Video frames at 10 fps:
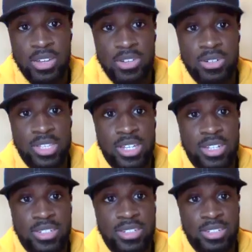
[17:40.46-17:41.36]
agree with
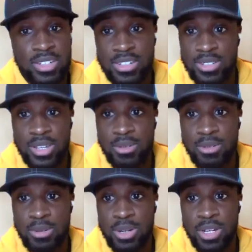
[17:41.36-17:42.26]
that. I agree with that
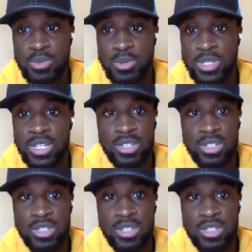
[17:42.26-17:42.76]
100%.